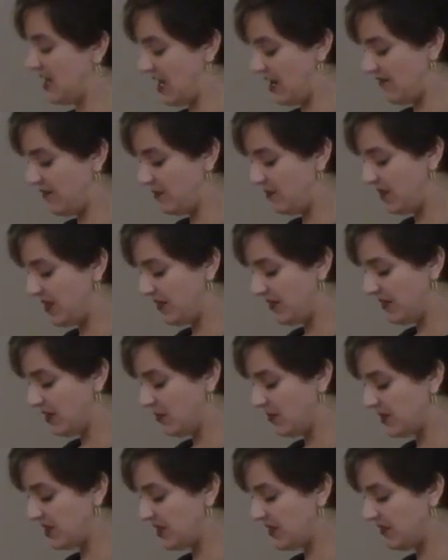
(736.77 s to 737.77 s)
of imperial
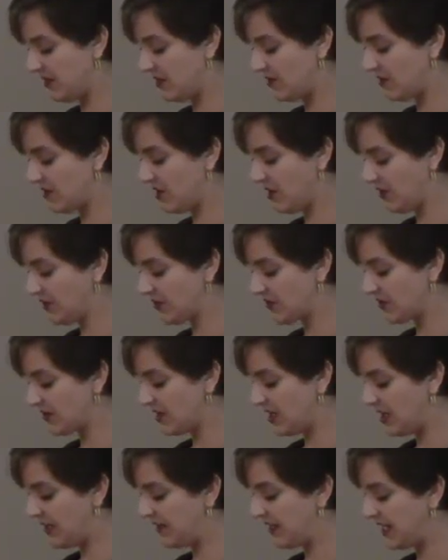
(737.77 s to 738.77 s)
material culture
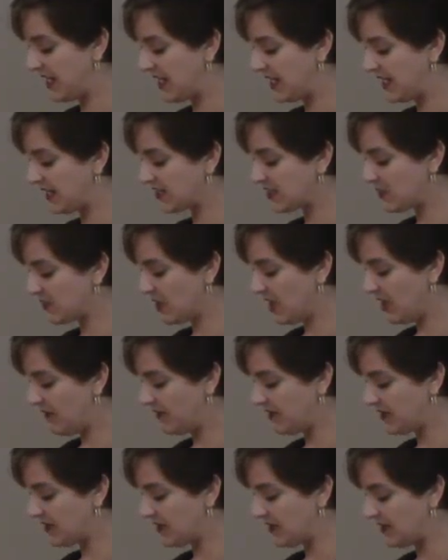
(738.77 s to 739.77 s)
on the annexed
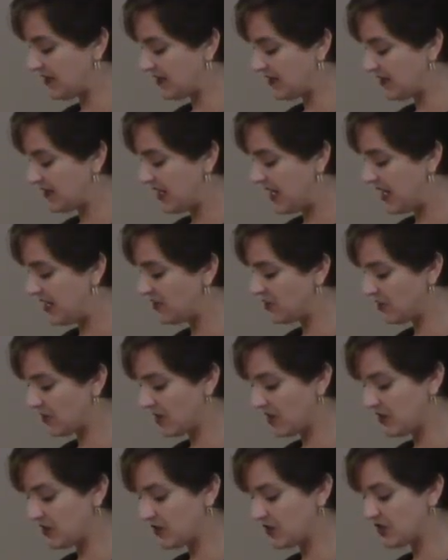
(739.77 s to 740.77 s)
provinces and or
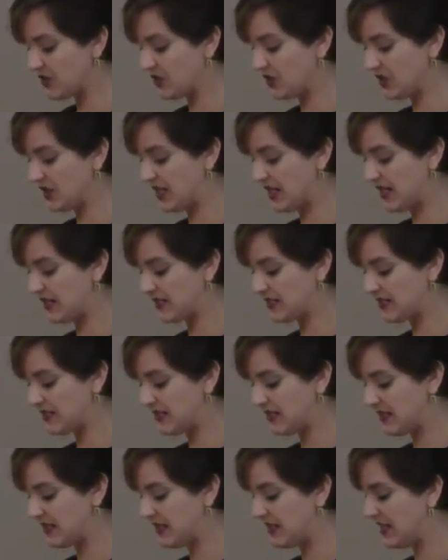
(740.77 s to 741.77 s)
understood as
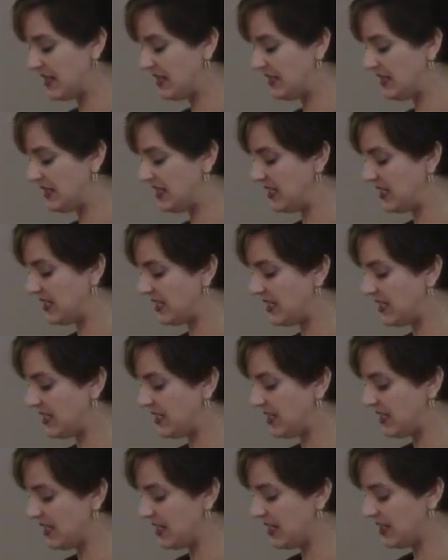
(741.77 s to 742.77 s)
the
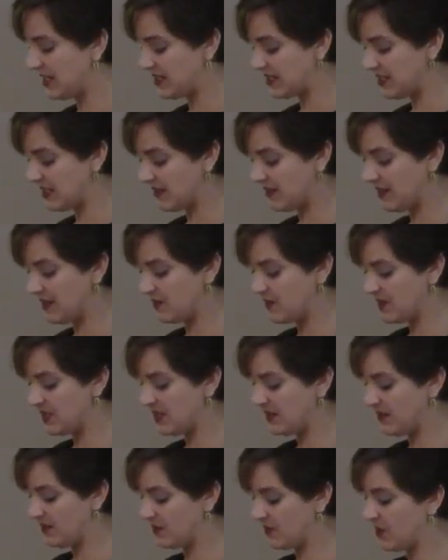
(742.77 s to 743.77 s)
Assyrian
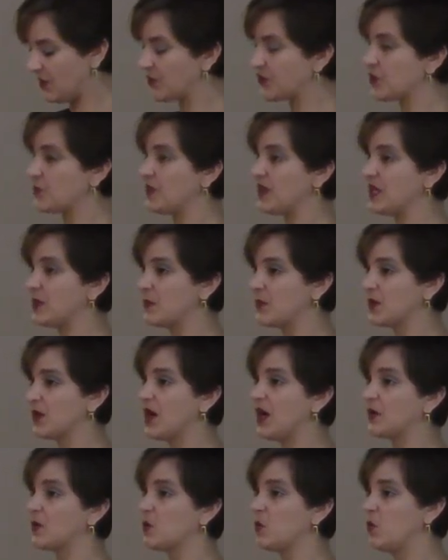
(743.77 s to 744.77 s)
material culture being
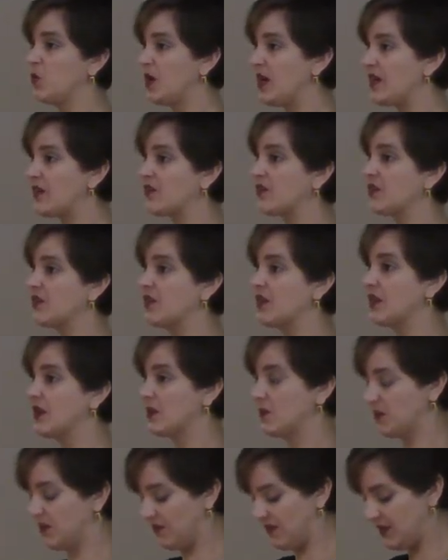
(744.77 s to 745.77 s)
brought with
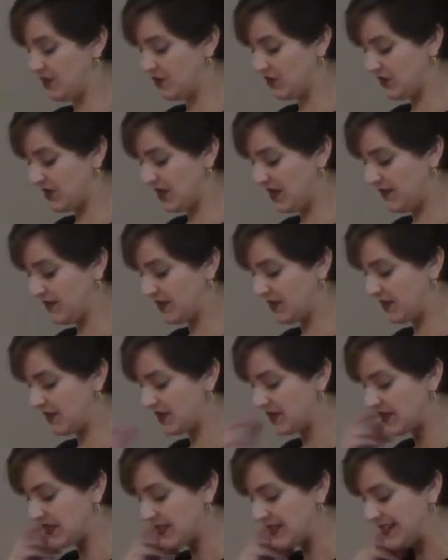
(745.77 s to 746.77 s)
provincial
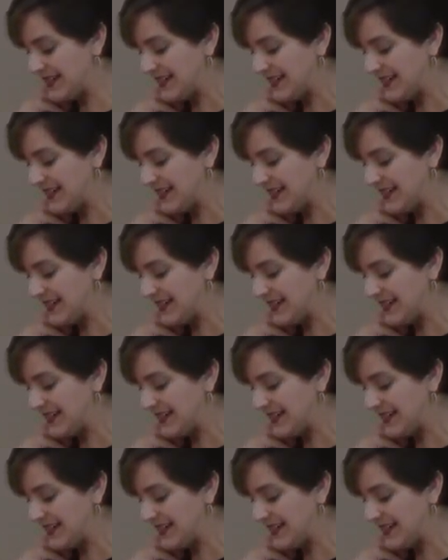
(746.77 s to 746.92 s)
governors.